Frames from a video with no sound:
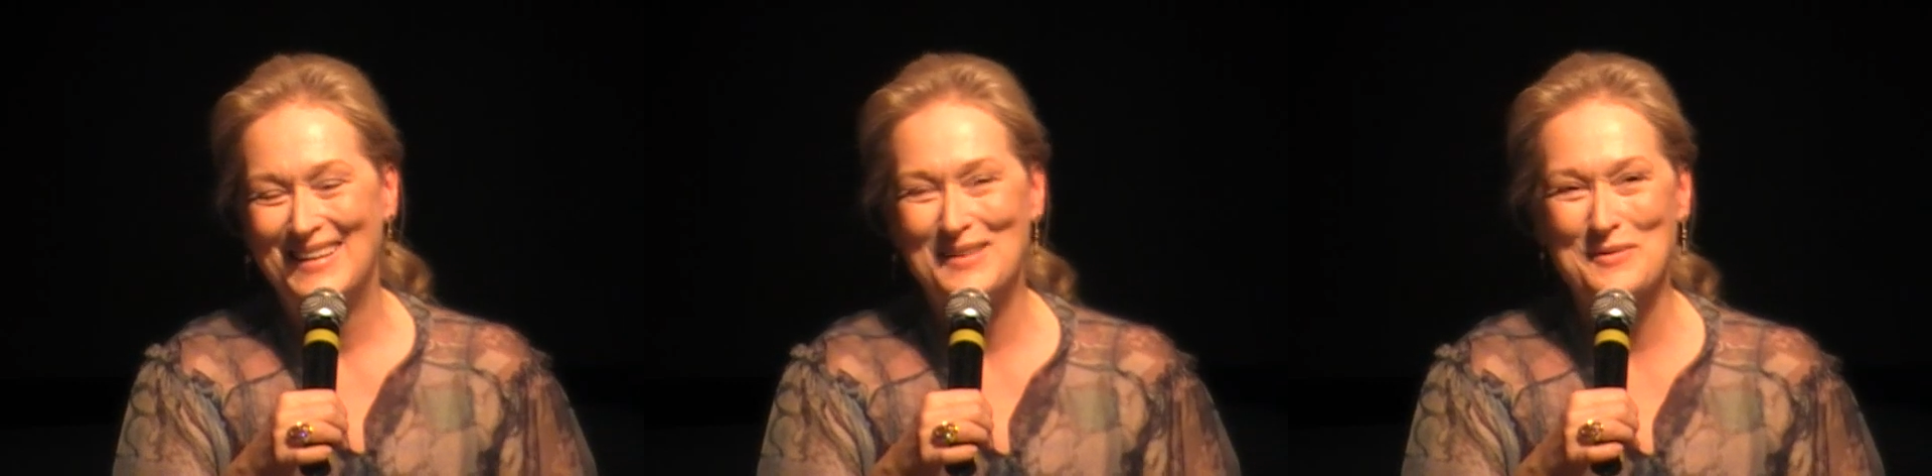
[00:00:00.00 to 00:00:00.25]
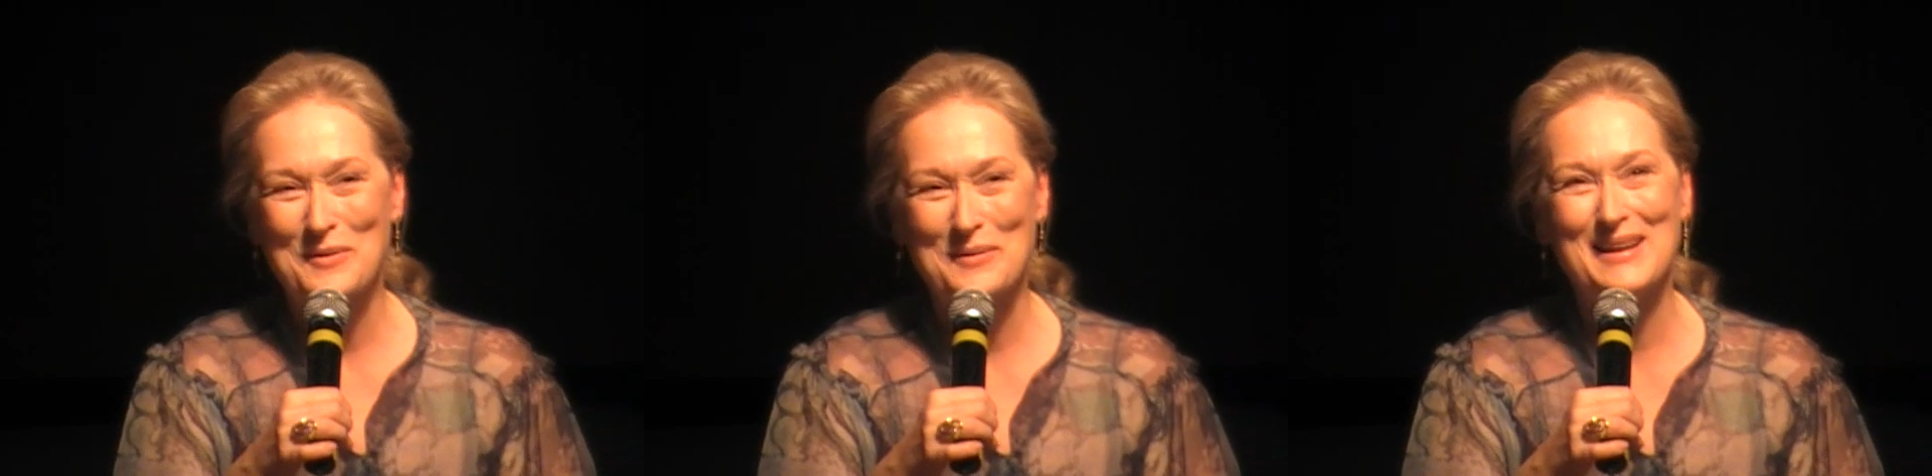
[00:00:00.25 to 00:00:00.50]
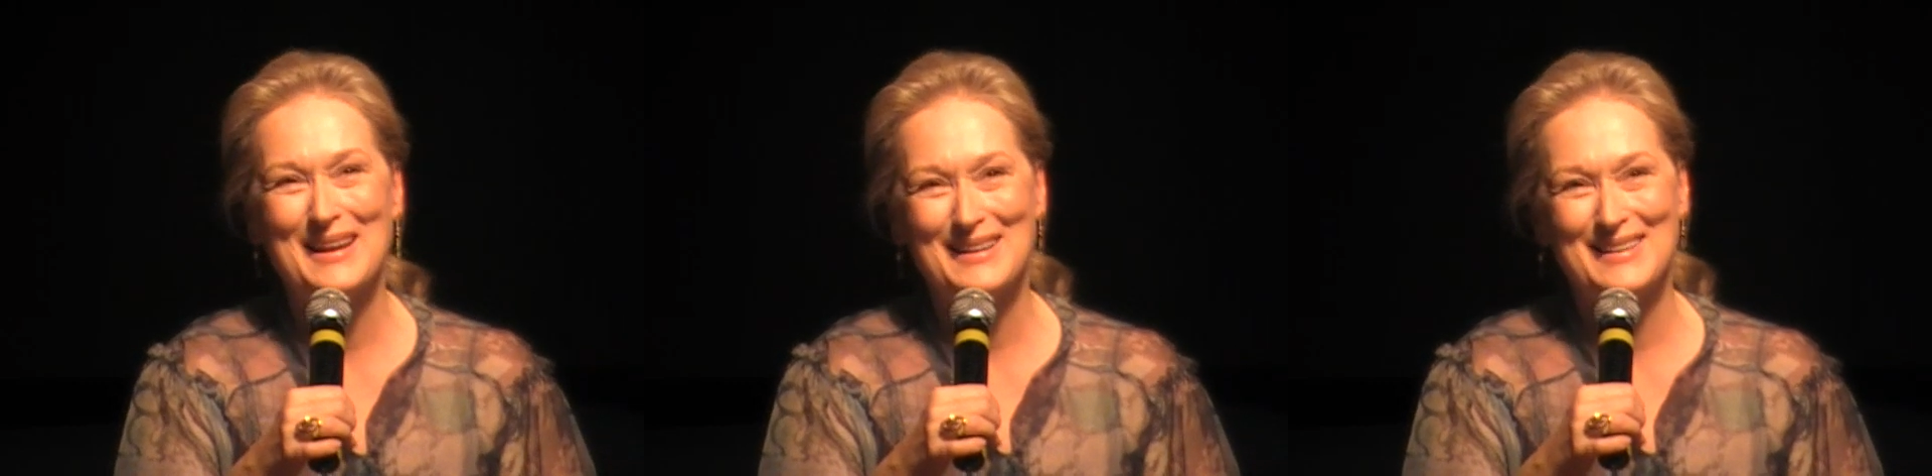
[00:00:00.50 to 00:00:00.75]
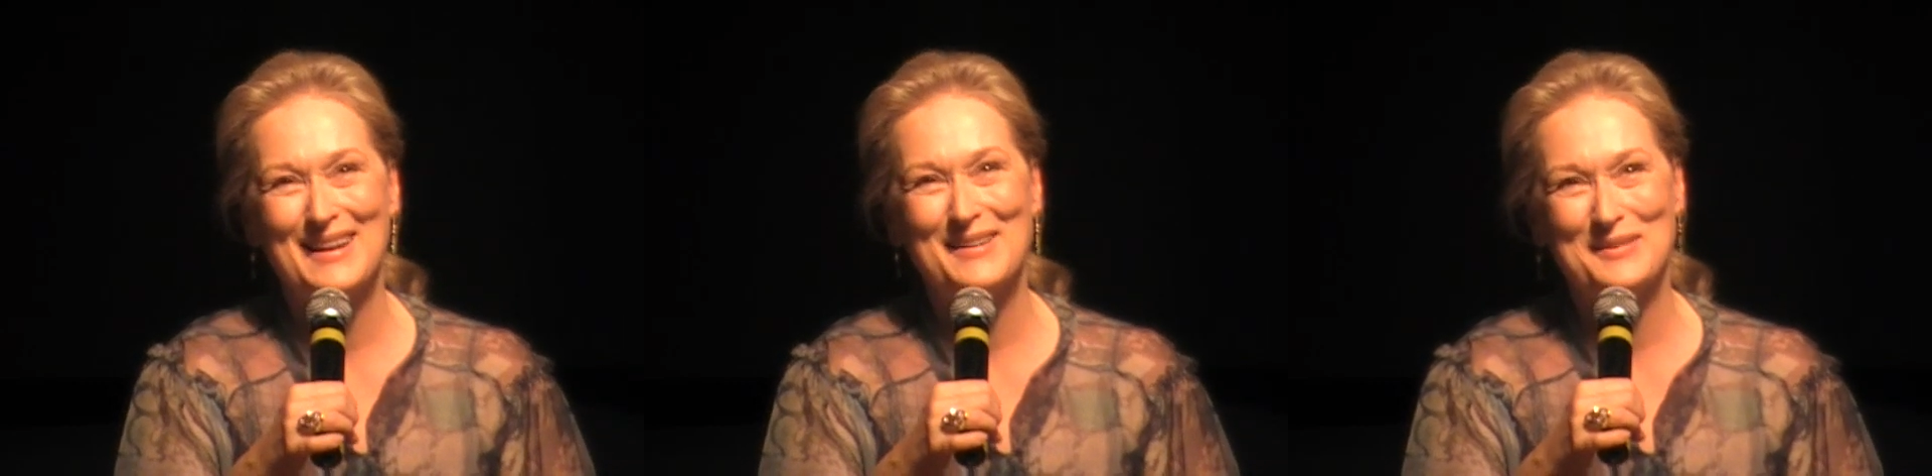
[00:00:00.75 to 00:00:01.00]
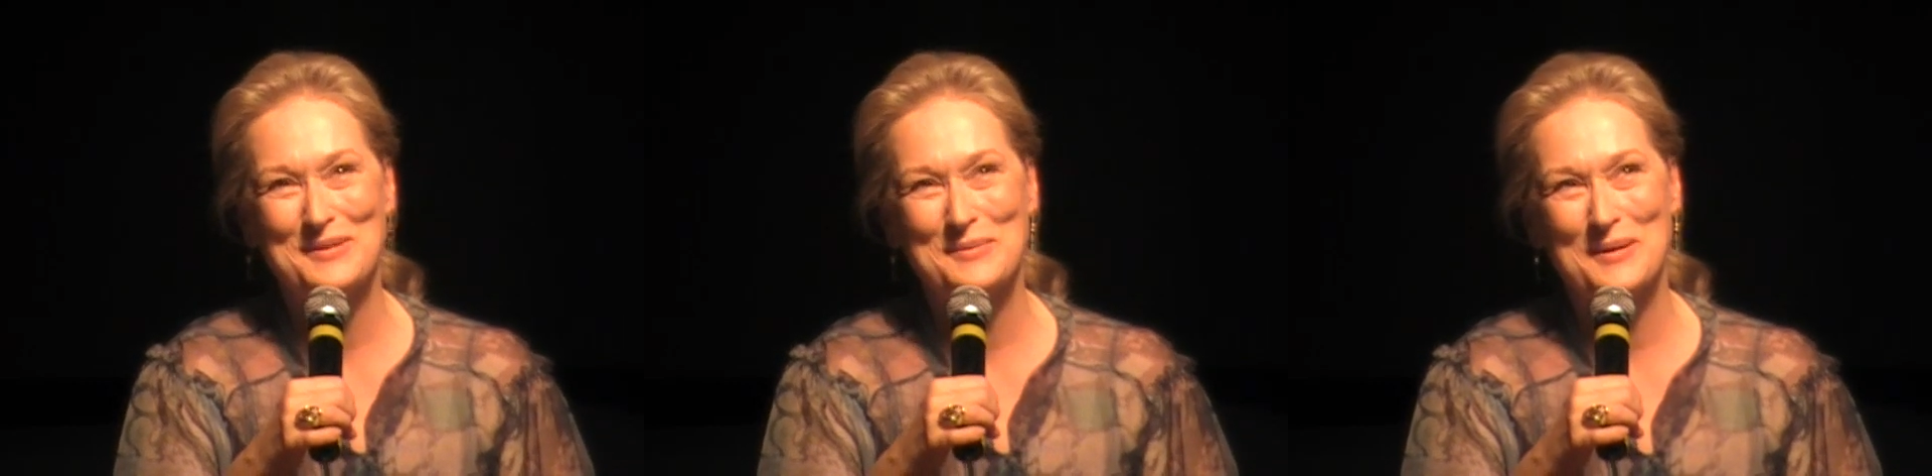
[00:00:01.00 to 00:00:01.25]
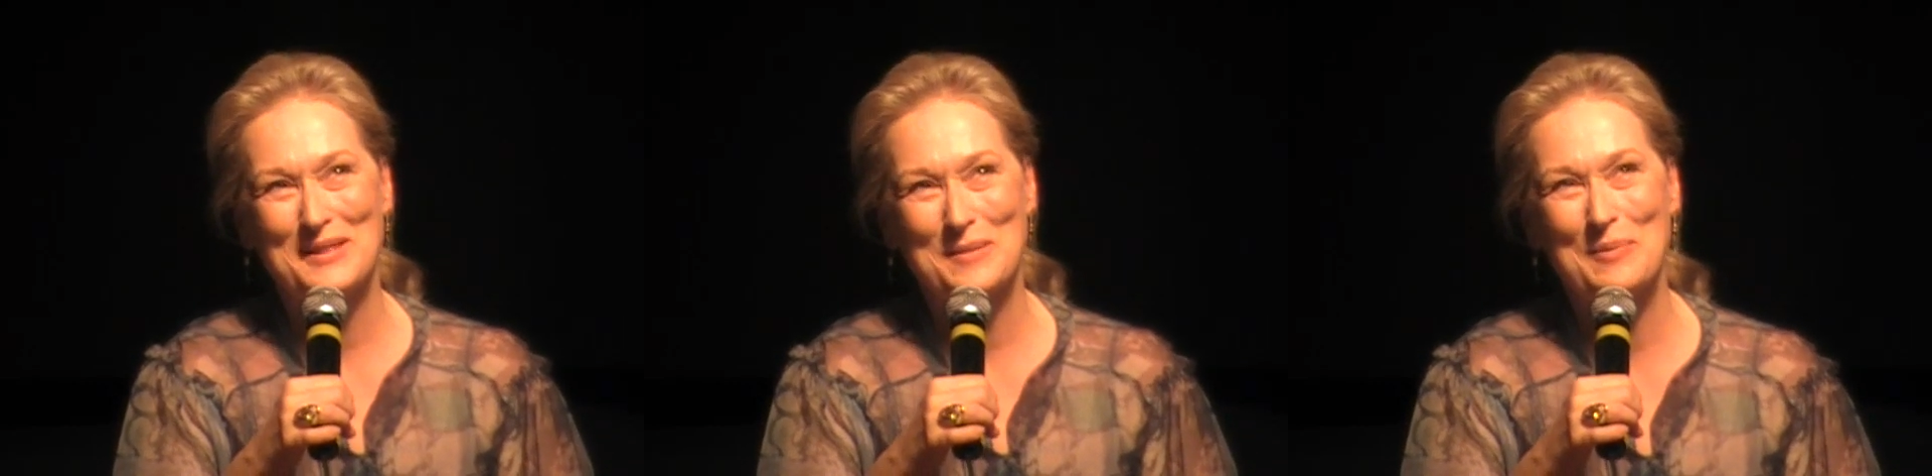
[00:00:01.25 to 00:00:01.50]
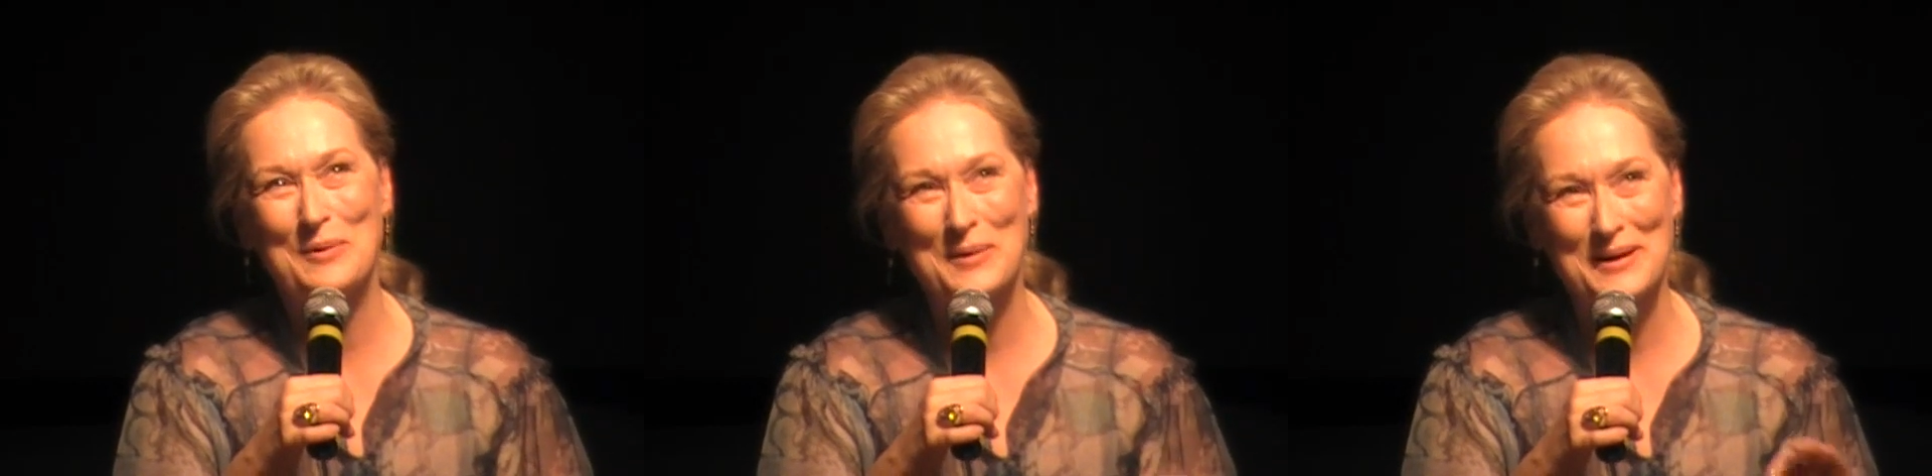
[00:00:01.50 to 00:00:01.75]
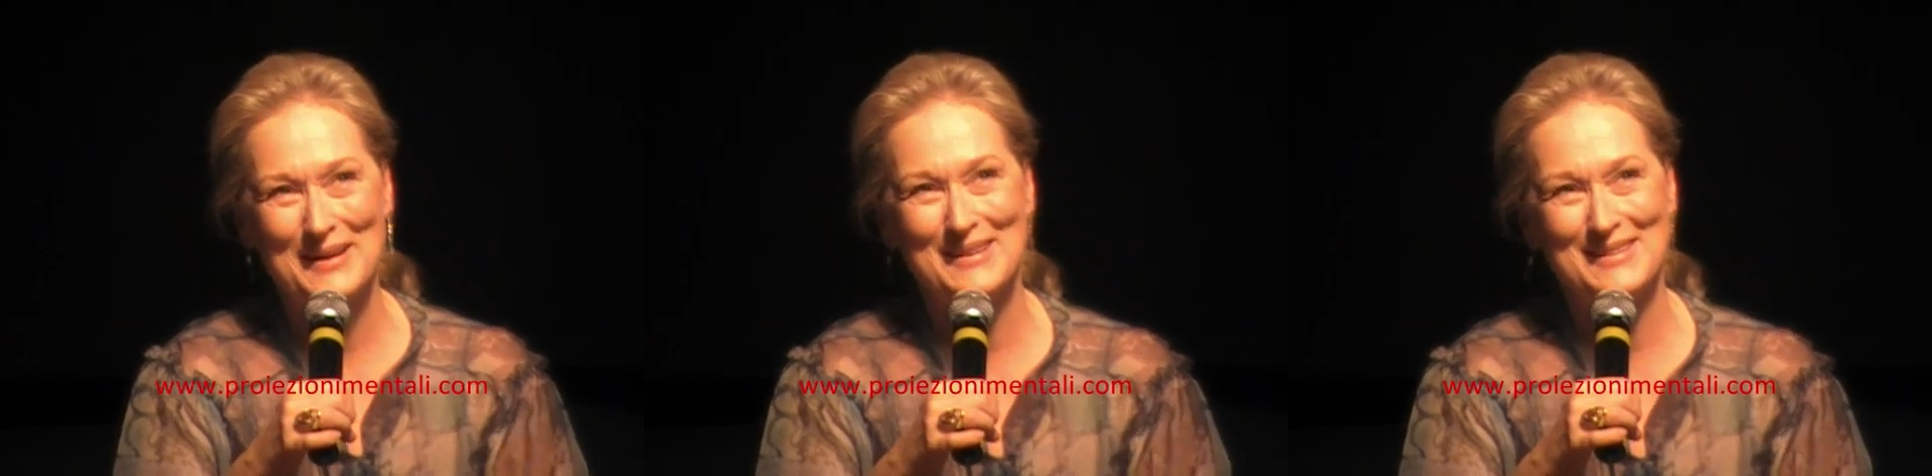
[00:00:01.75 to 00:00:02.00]
You only get down to what the
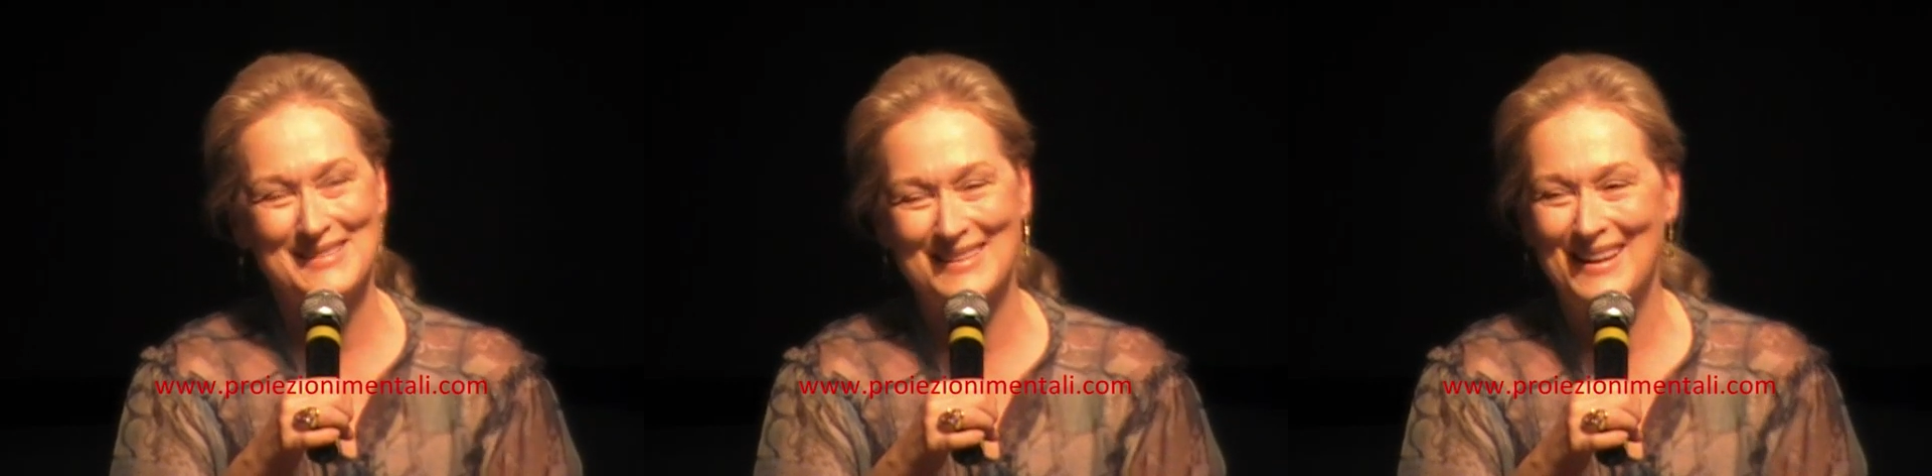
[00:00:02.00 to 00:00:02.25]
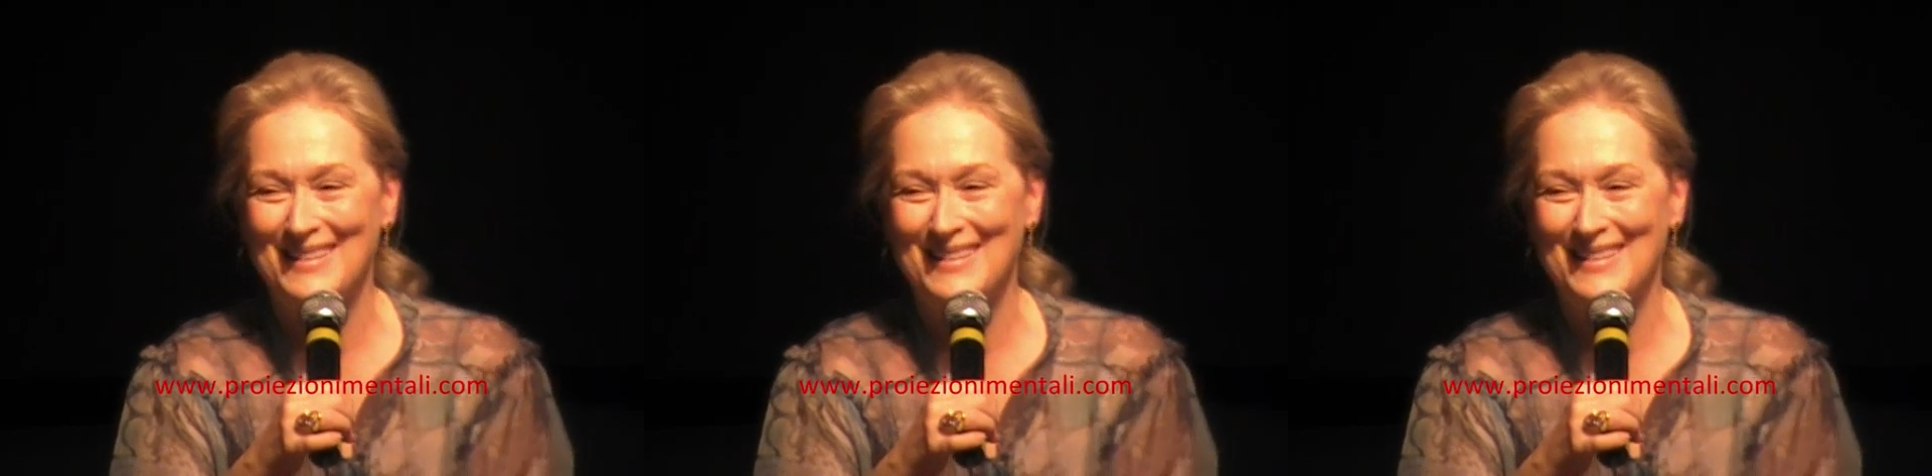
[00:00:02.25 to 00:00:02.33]
point is